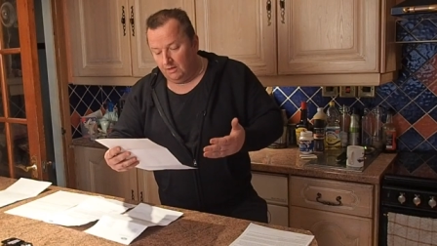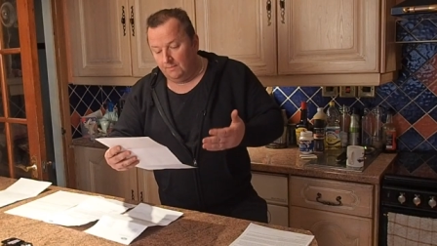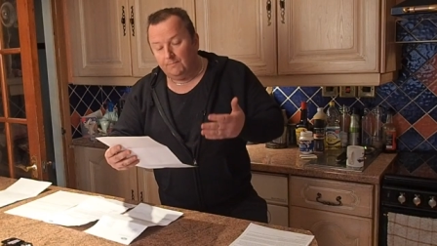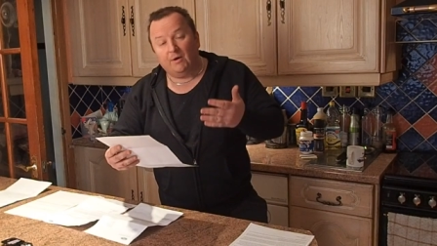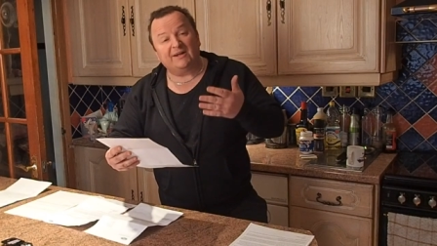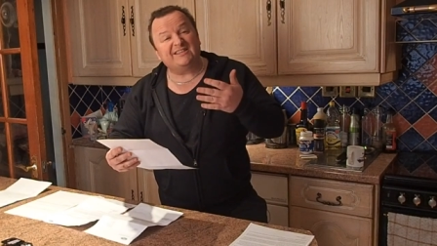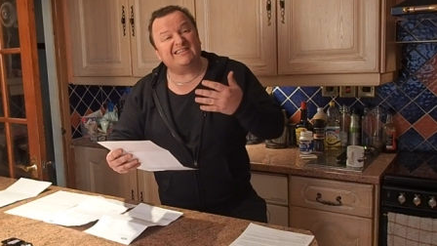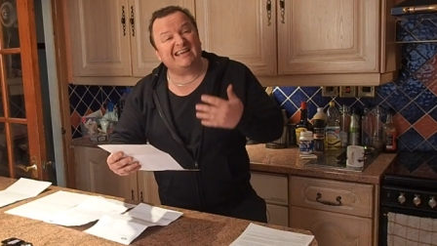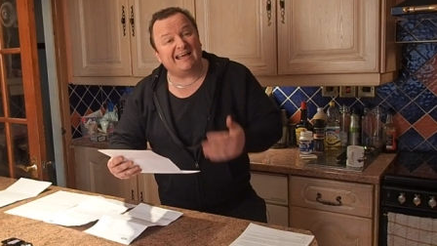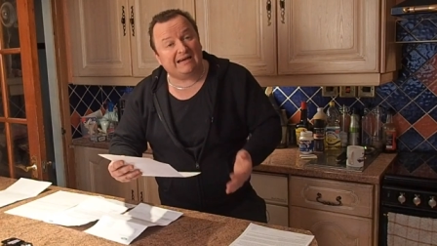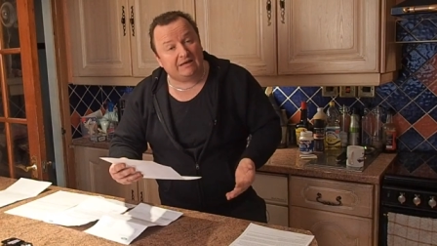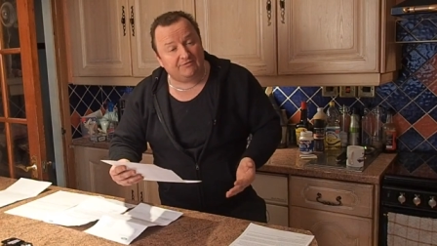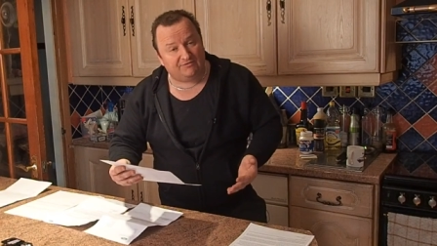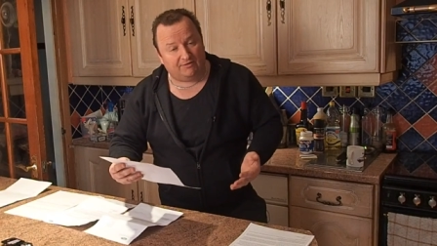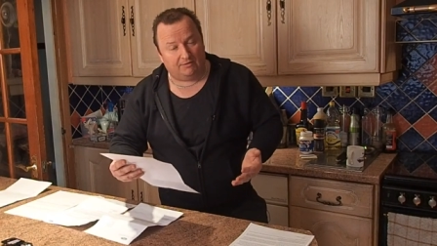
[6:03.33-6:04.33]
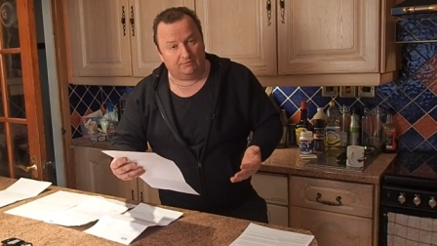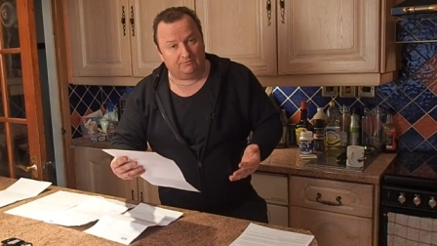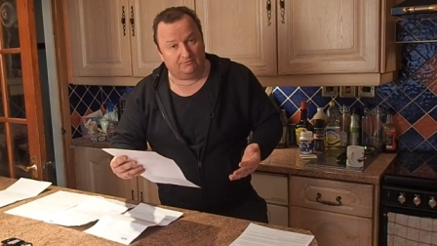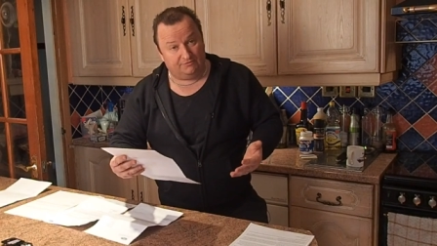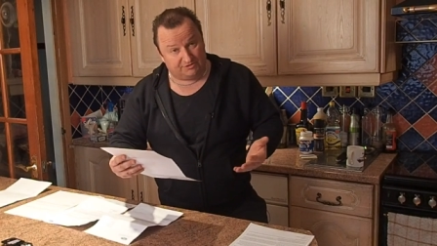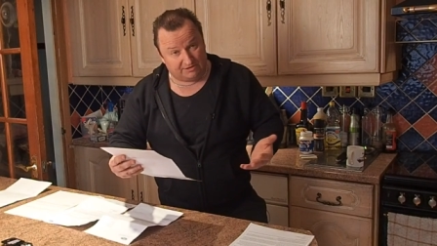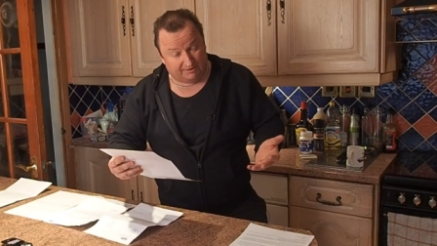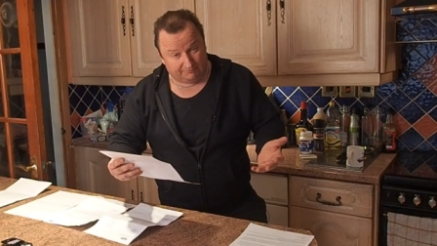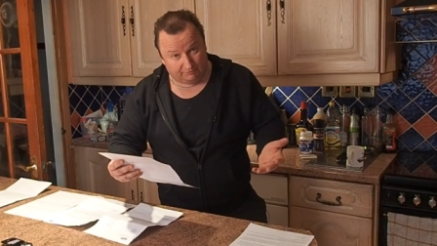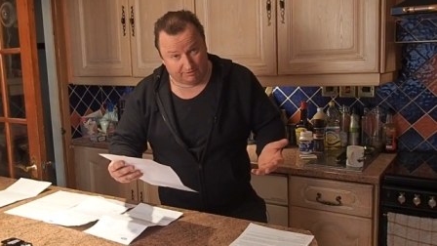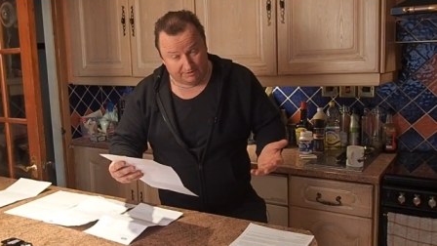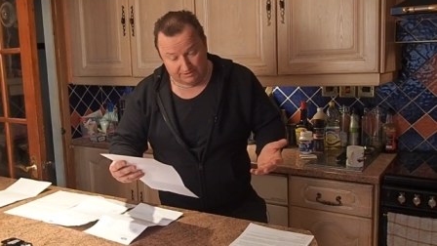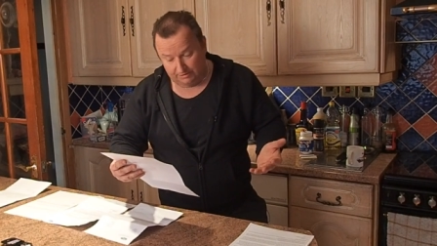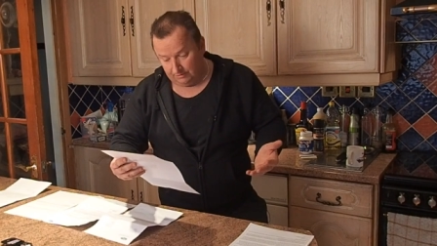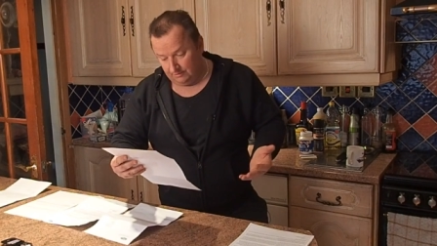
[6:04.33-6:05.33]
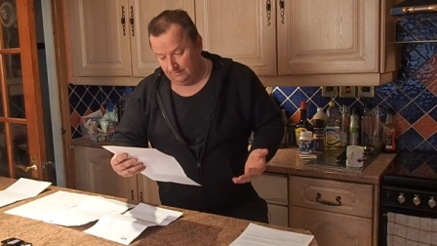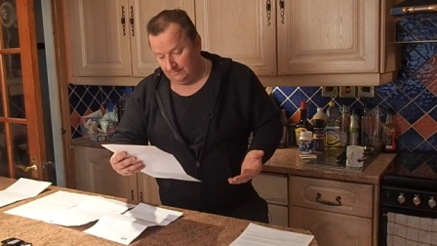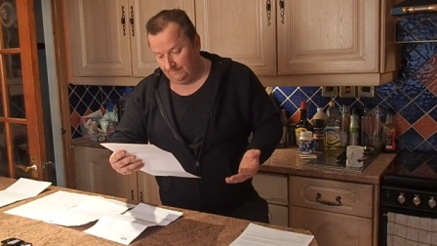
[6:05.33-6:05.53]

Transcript: by telephone for some reason.